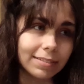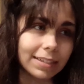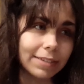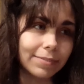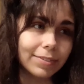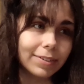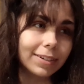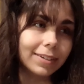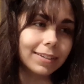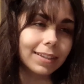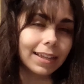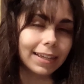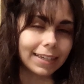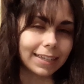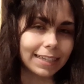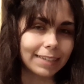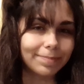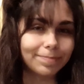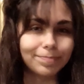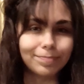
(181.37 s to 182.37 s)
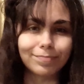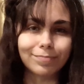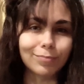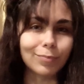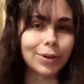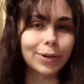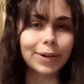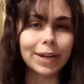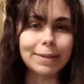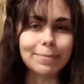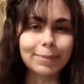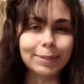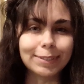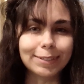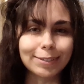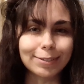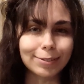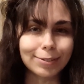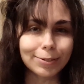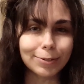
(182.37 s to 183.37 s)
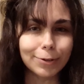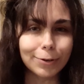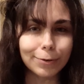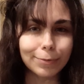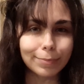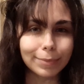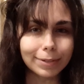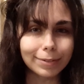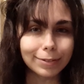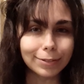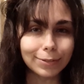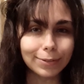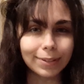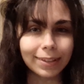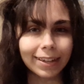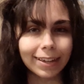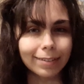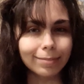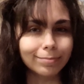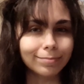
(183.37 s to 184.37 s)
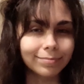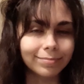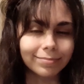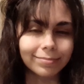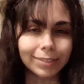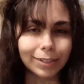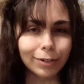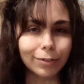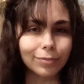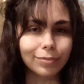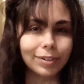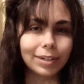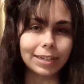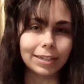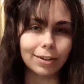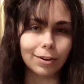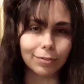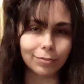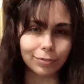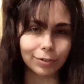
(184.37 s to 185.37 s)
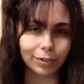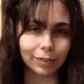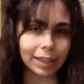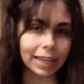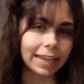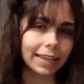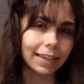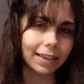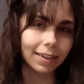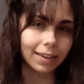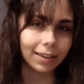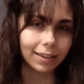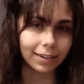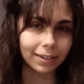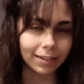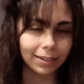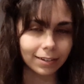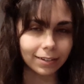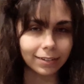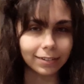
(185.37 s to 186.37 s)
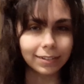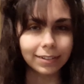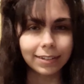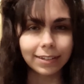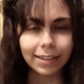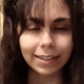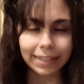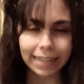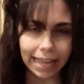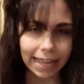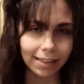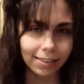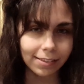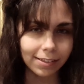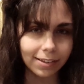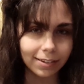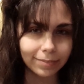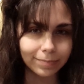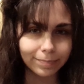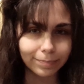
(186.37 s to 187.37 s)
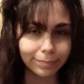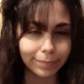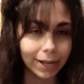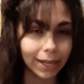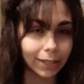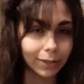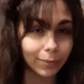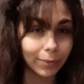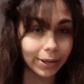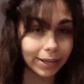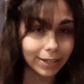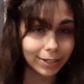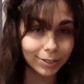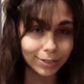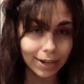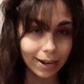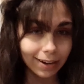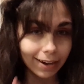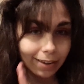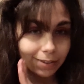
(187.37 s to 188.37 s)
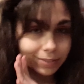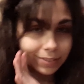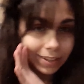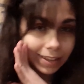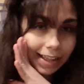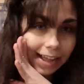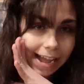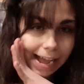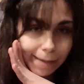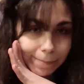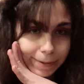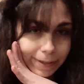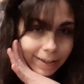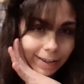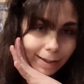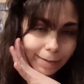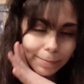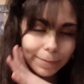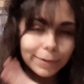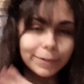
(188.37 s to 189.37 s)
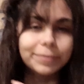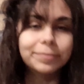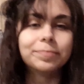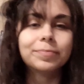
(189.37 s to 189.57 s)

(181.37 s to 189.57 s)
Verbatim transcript: it even like we were able to Zoom and do that little video for Lakin and Kayla, by the way, shout out to the happy couple.